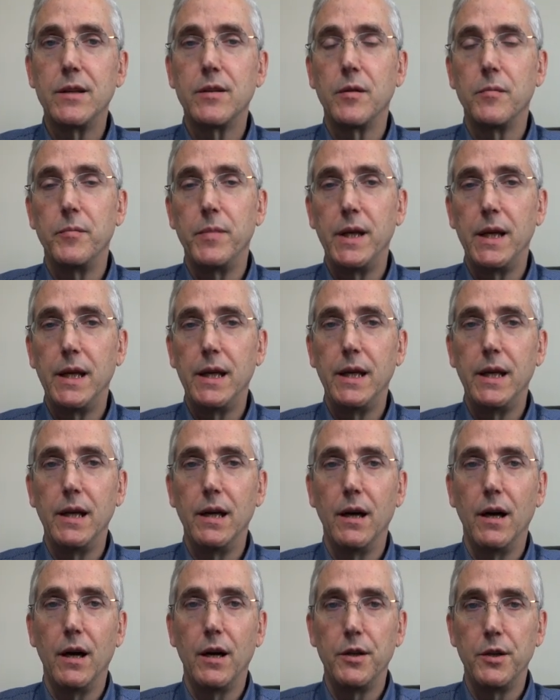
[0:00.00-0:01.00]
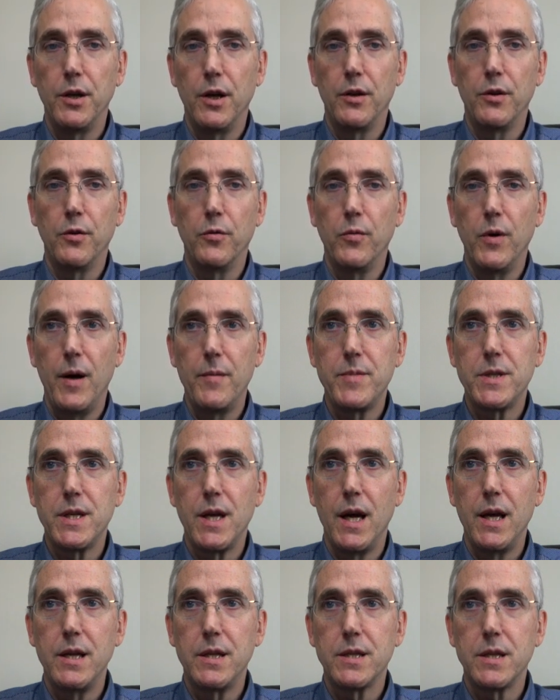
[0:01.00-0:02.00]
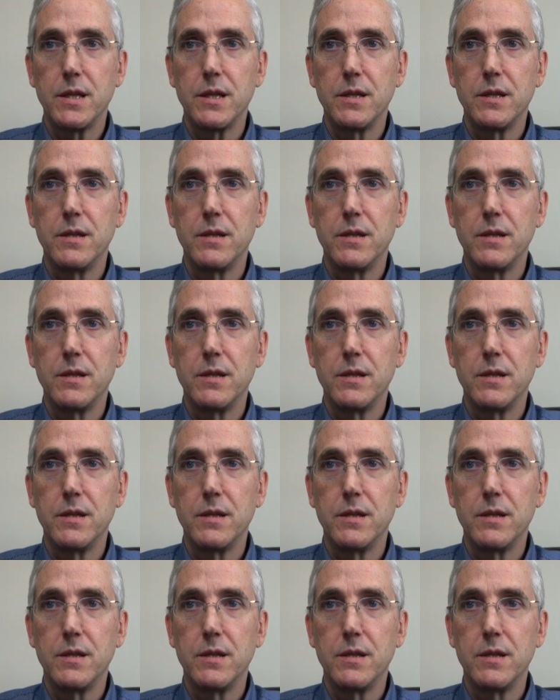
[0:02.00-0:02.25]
to be another website.